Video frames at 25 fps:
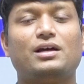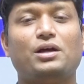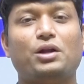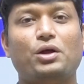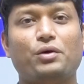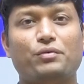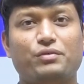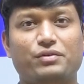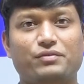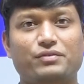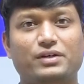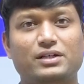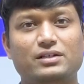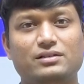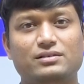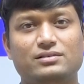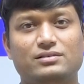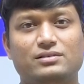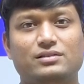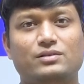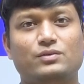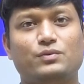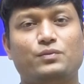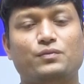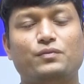Hello everyone,
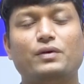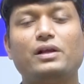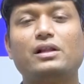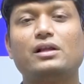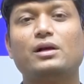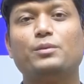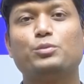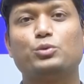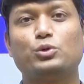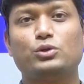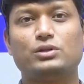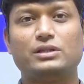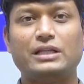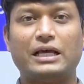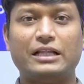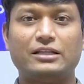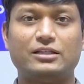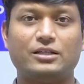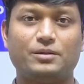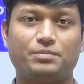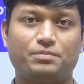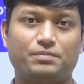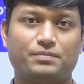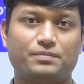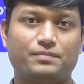welcome to
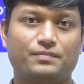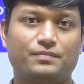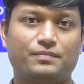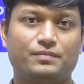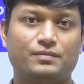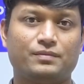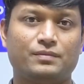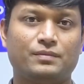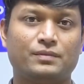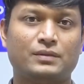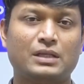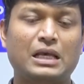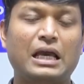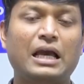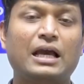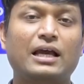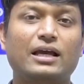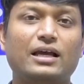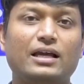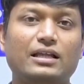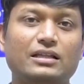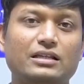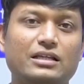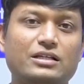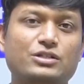Dnyanadeep.
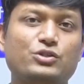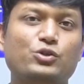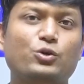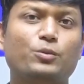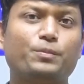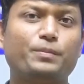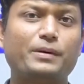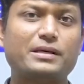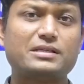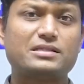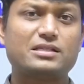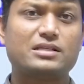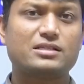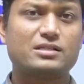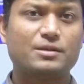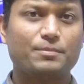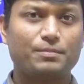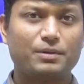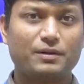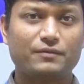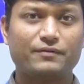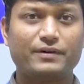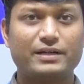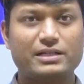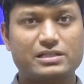In this UPSC
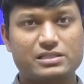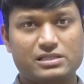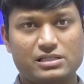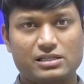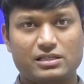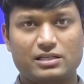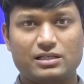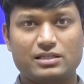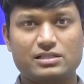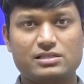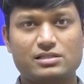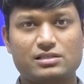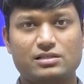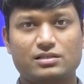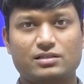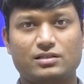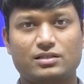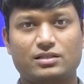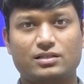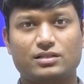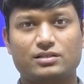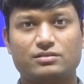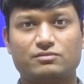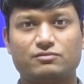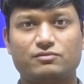simplified series,
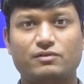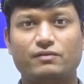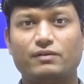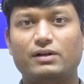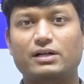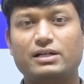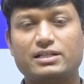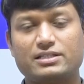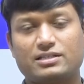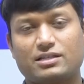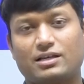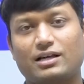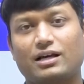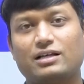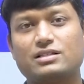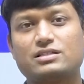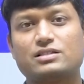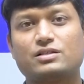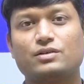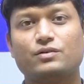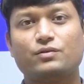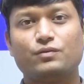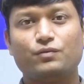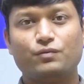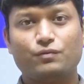we will discuss
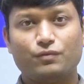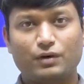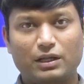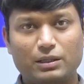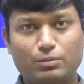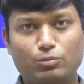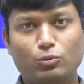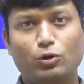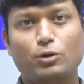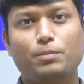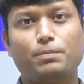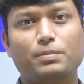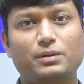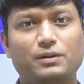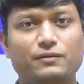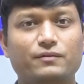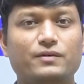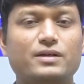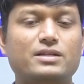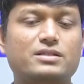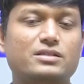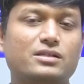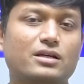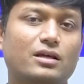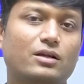one more
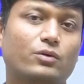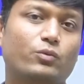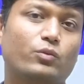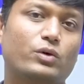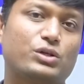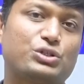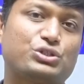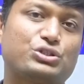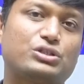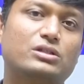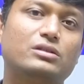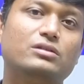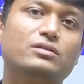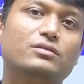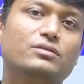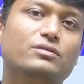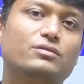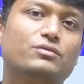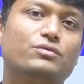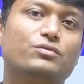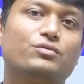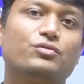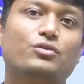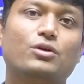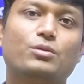previous year question
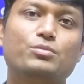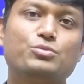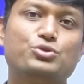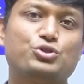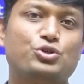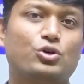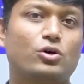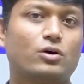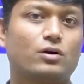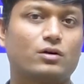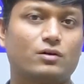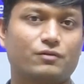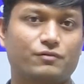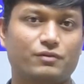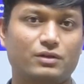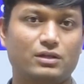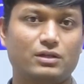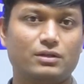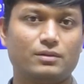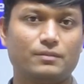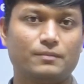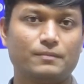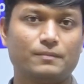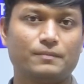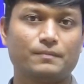from geography.